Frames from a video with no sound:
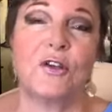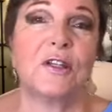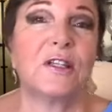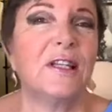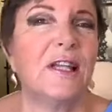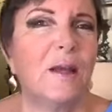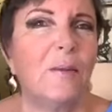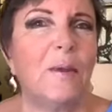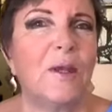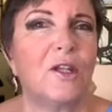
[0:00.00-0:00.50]
It's a
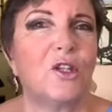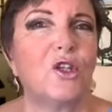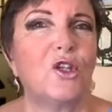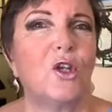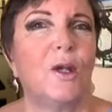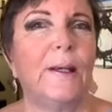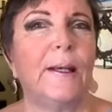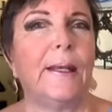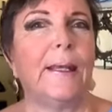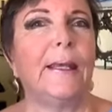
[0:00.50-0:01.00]
little bit
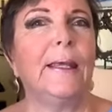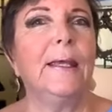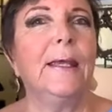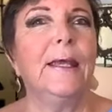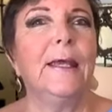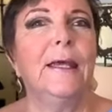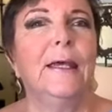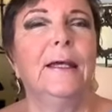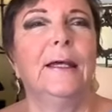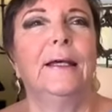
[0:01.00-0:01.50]
chilly
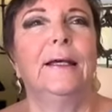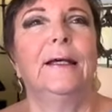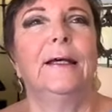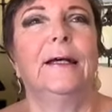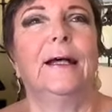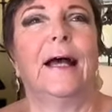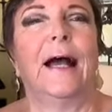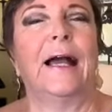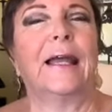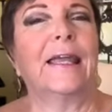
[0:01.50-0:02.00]

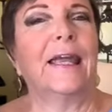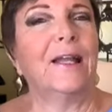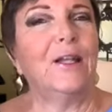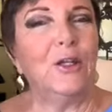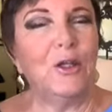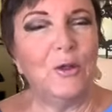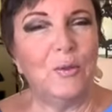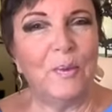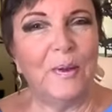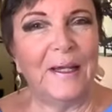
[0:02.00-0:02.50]
can
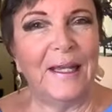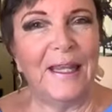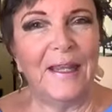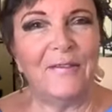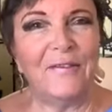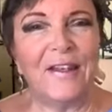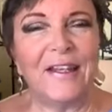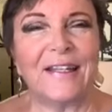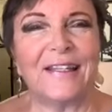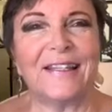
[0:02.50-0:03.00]
you
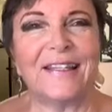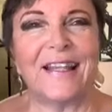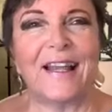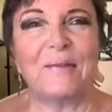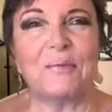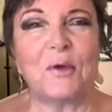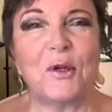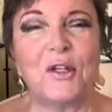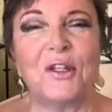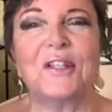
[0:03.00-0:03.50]
believe it's,
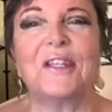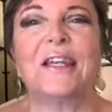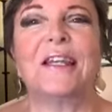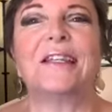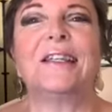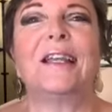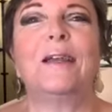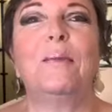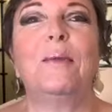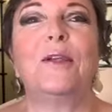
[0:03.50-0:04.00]
I'm going to say
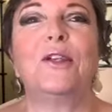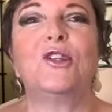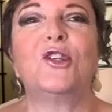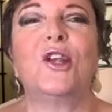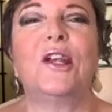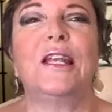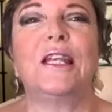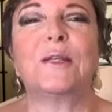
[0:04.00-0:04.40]
it's a little bit chilly,